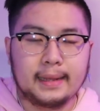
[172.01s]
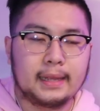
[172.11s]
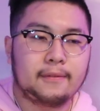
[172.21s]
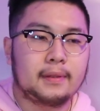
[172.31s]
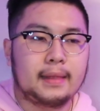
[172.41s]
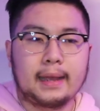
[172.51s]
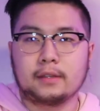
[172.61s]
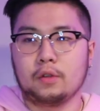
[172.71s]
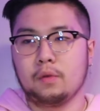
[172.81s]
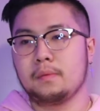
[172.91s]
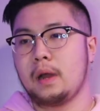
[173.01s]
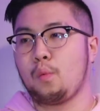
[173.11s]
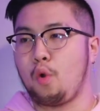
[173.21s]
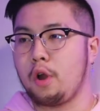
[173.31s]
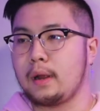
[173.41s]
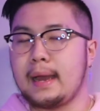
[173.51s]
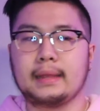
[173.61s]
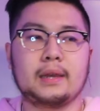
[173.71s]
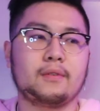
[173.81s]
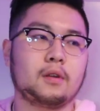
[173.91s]
I never liked doing my work.
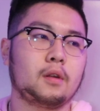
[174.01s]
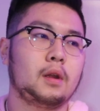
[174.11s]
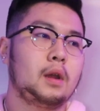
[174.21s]
I never,